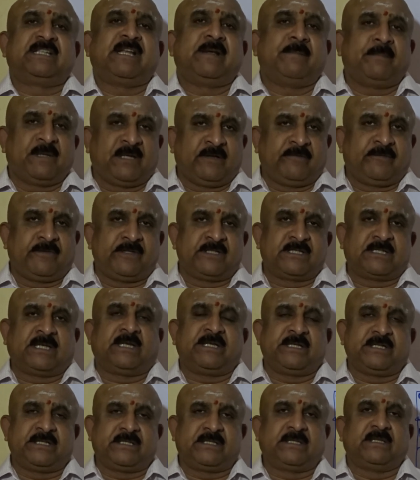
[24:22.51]
For example,
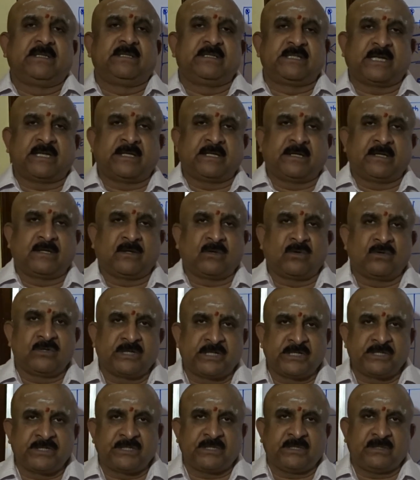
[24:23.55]
if he studies
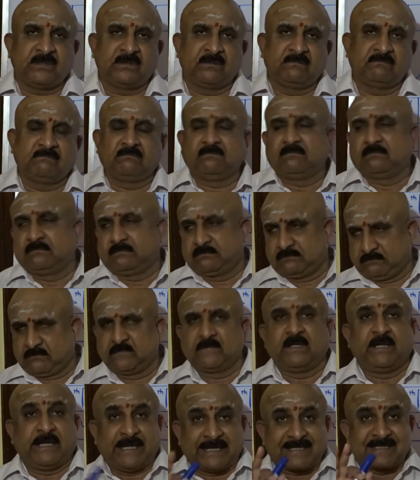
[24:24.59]
chartered accountancy,
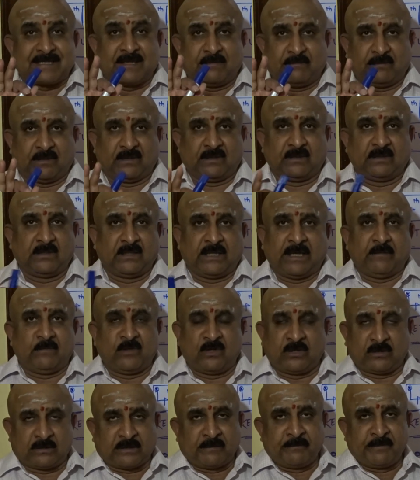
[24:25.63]
example,
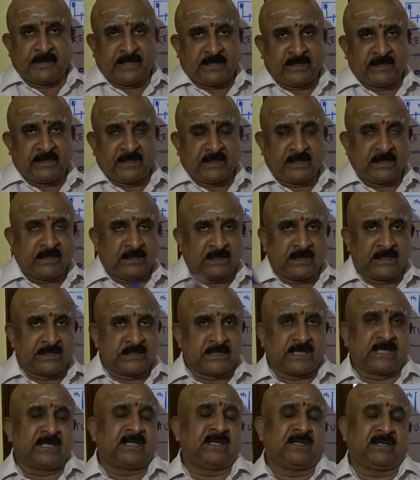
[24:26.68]
I'm not comparing
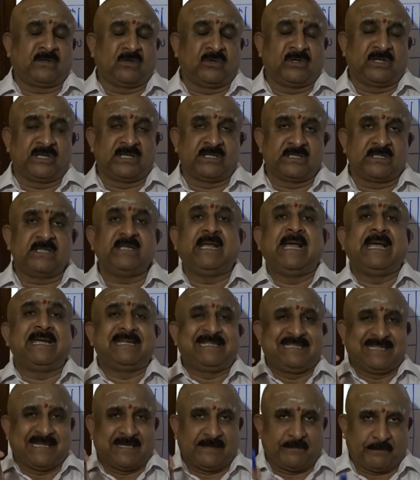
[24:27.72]
technical and chartered
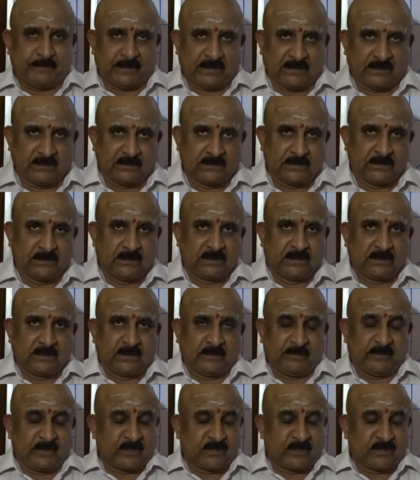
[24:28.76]
accountancy, example,